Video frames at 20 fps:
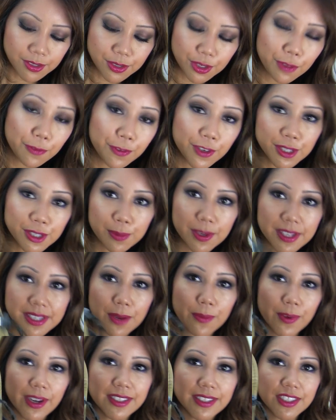So the first ones
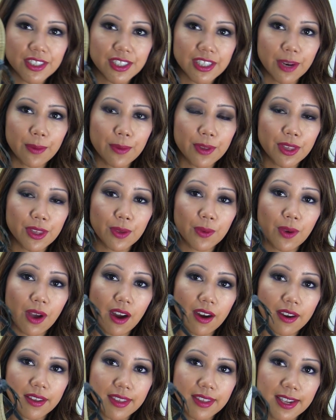I want wanted to share with you
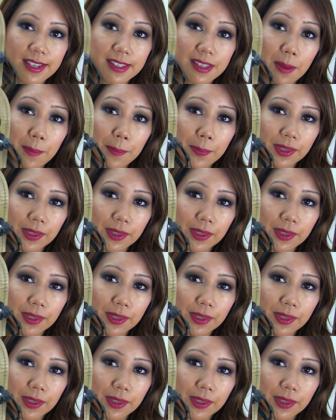are these